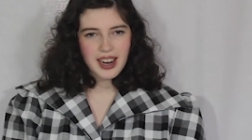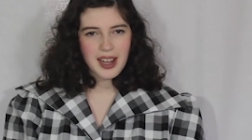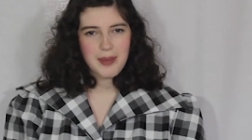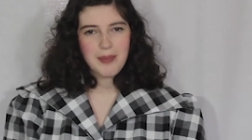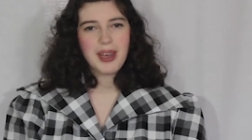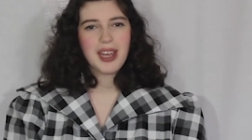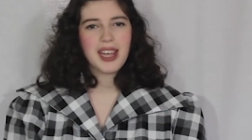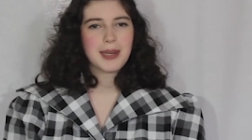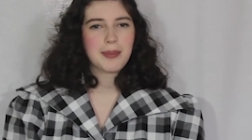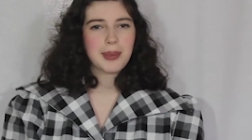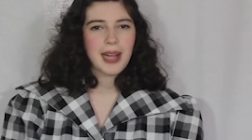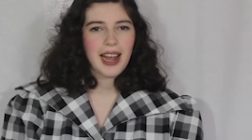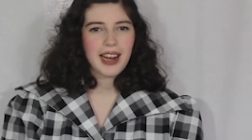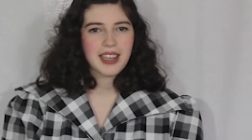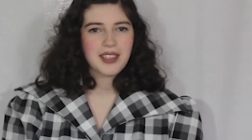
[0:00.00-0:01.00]
I made
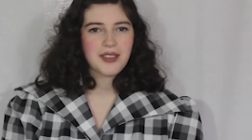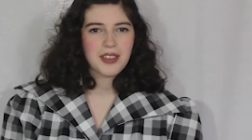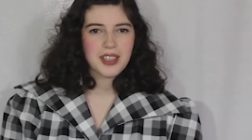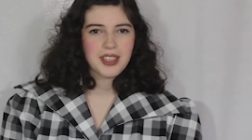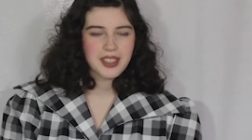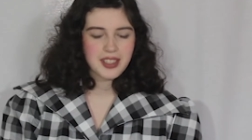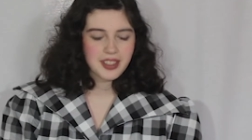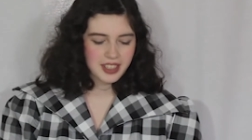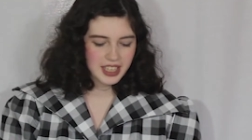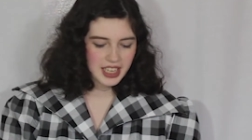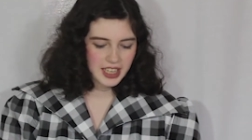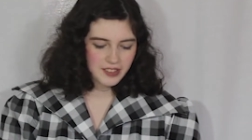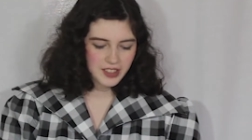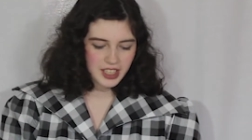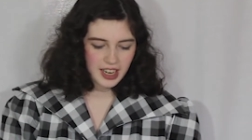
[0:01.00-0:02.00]
plackets for the
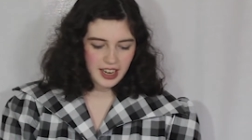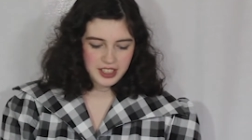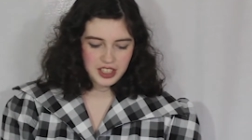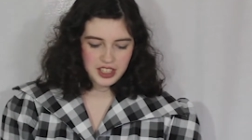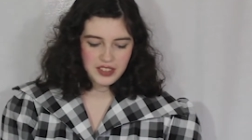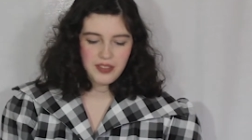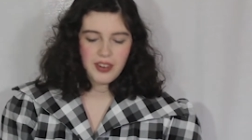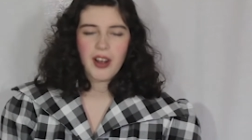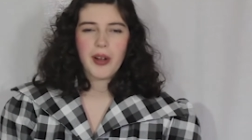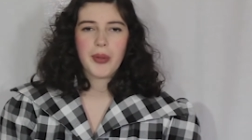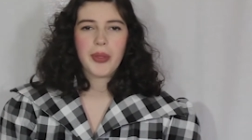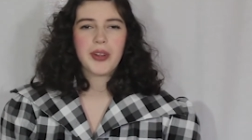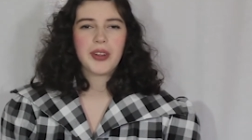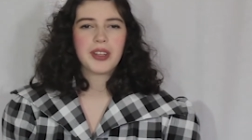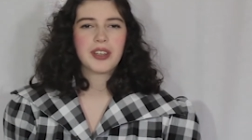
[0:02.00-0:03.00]
sleeves, and I just
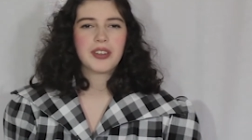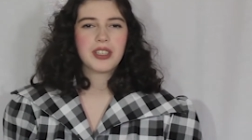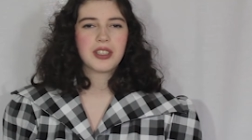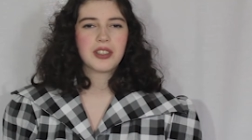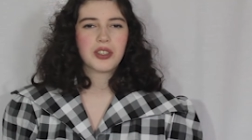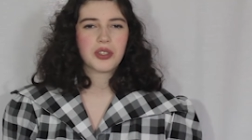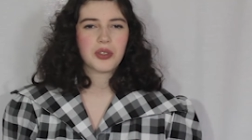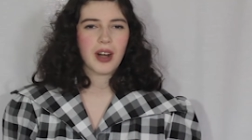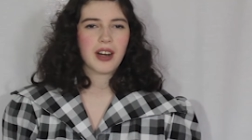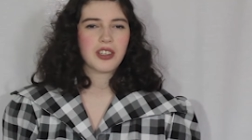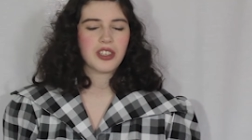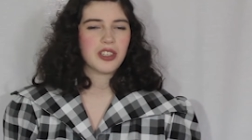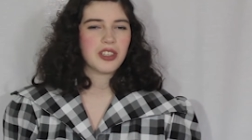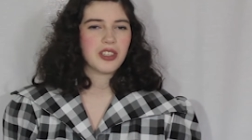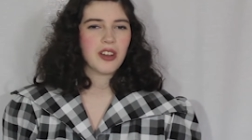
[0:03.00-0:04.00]
followed the little
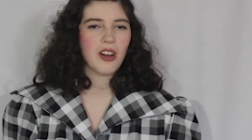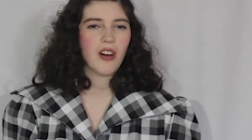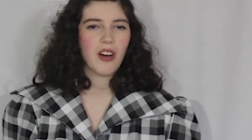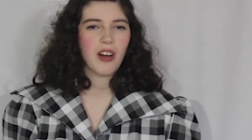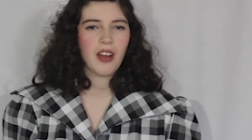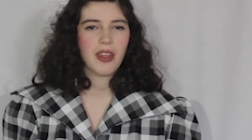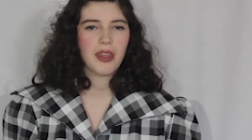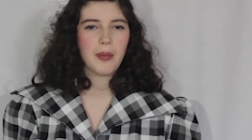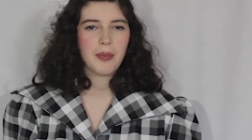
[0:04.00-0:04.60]
instructions on the